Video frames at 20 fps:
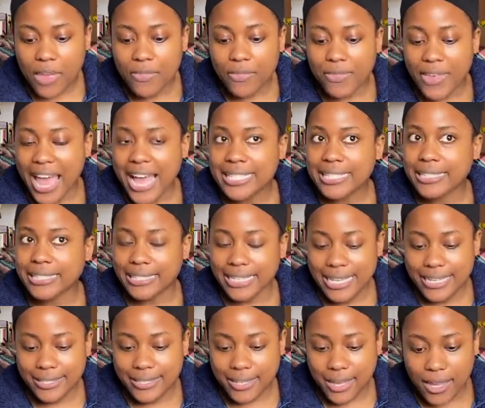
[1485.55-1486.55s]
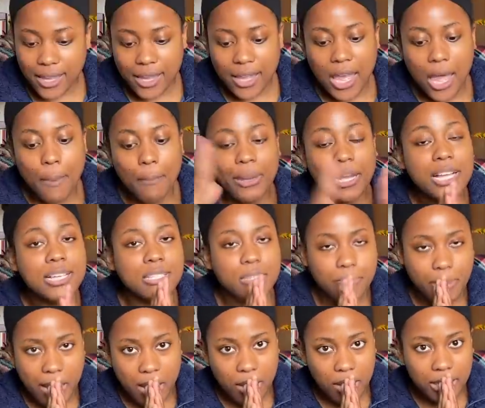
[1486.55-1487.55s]
that's Lisa, because
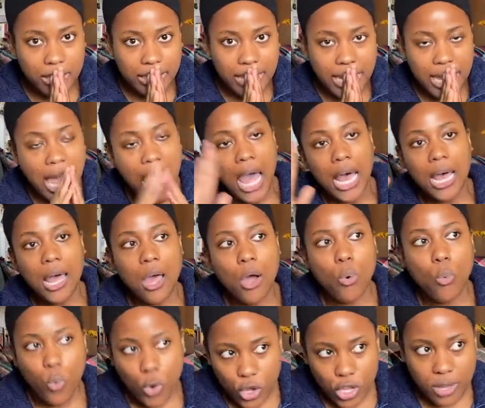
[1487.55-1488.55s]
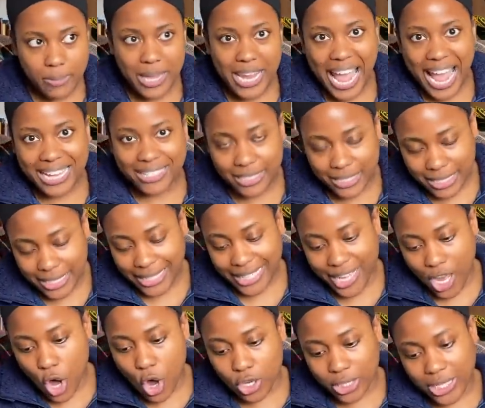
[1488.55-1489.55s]
apparently William had accidentally
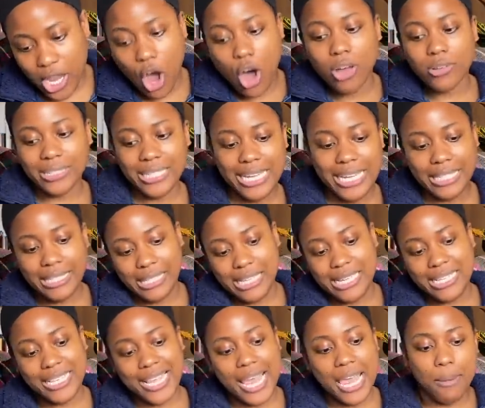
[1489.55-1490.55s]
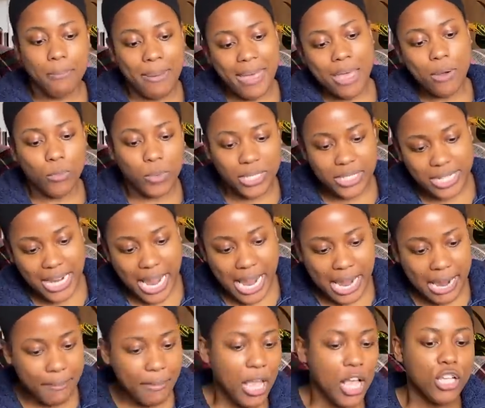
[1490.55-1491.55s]
called Colleen Lisa in bed one
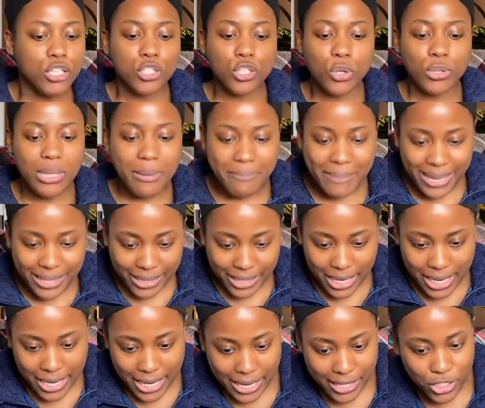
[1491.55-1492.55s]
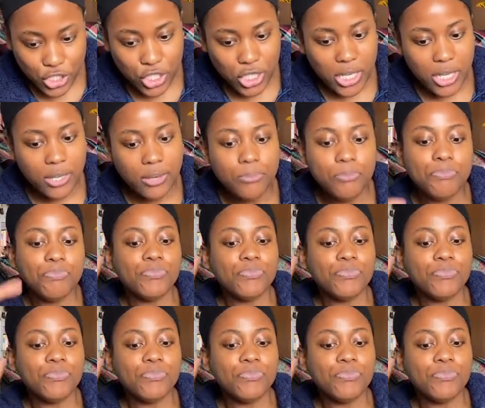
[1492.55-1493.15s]
time, so they made the connection.